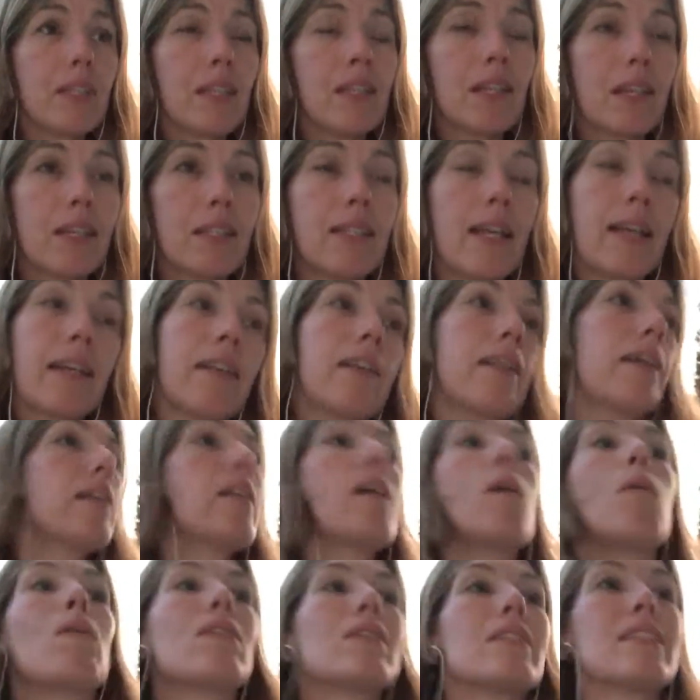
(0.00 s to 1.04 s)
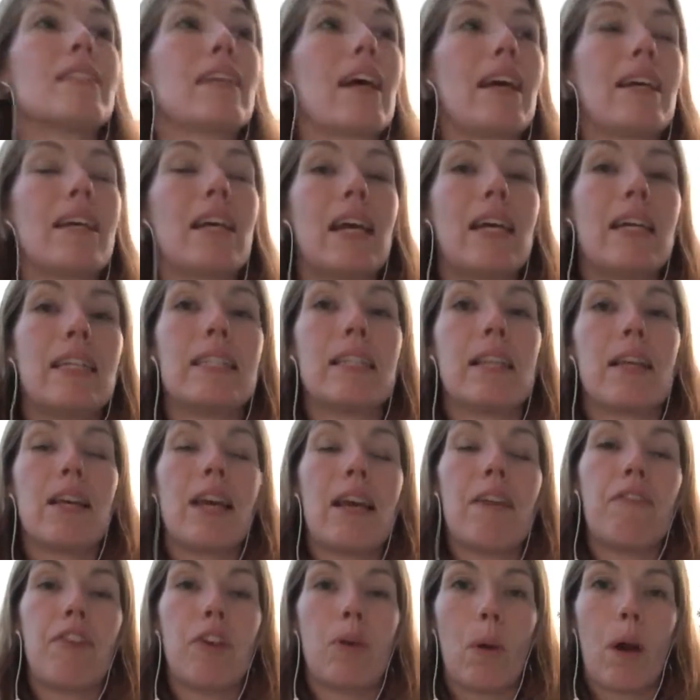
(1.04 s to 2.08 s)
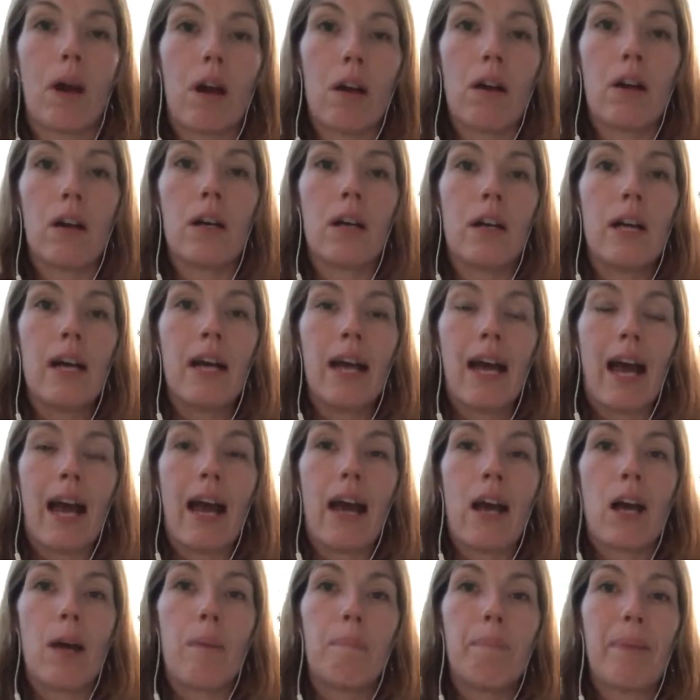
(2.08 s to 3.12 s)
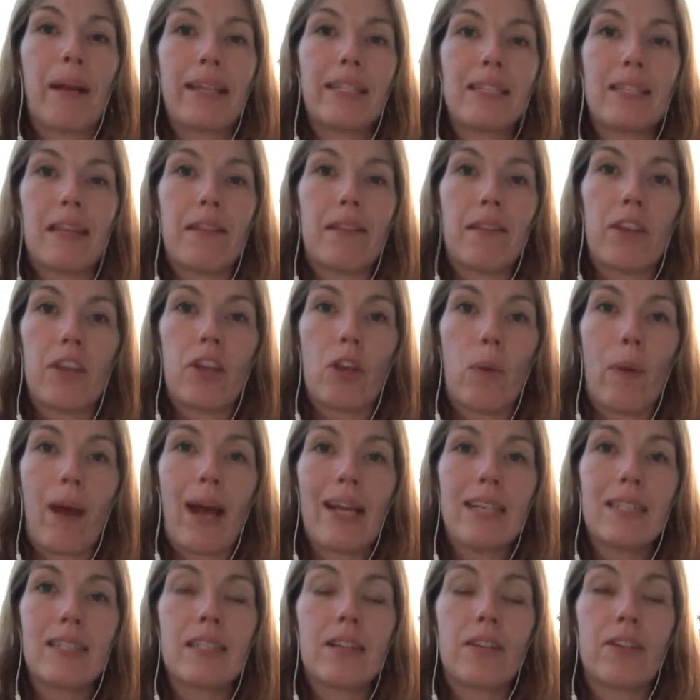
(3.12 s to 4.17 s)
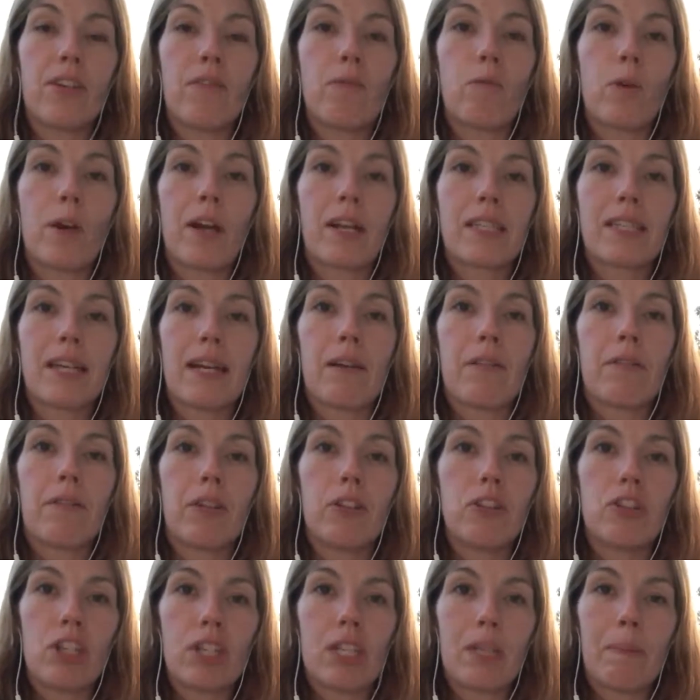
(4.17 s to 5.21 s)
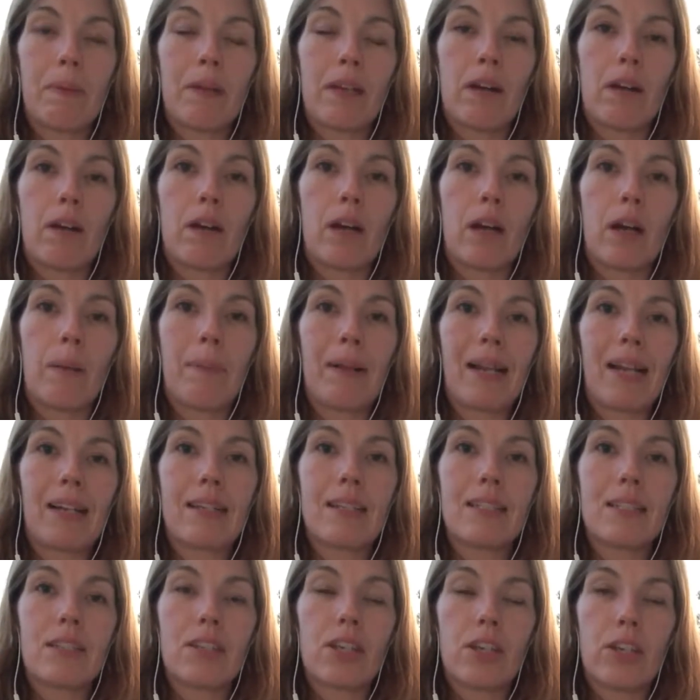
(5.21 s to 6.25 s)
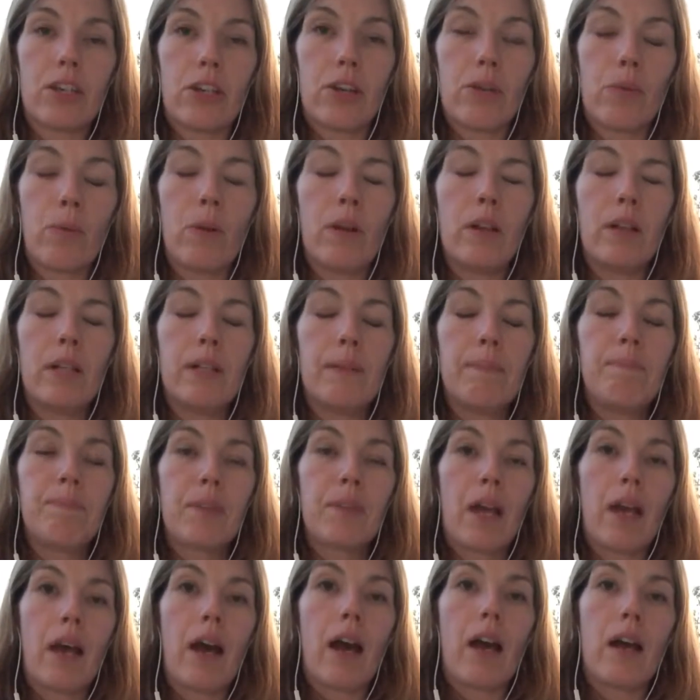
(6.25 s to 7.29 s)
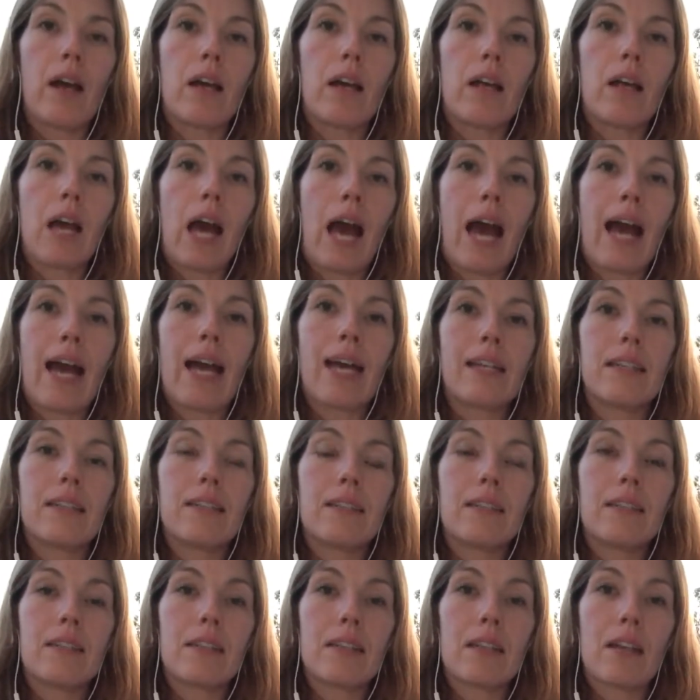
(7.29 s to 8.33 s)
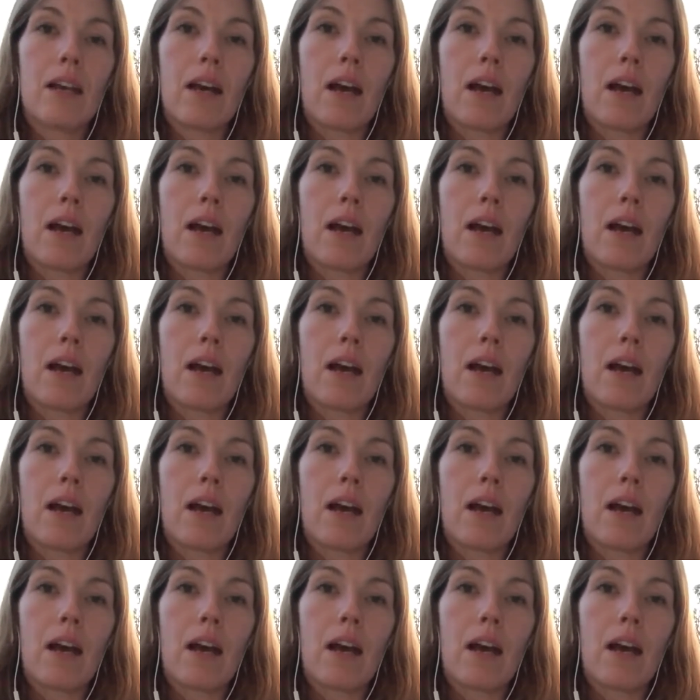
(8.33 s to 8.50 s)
Now, the second thing that I want to say is that if you are based in the US and you've worked out that GDPR applies to you, and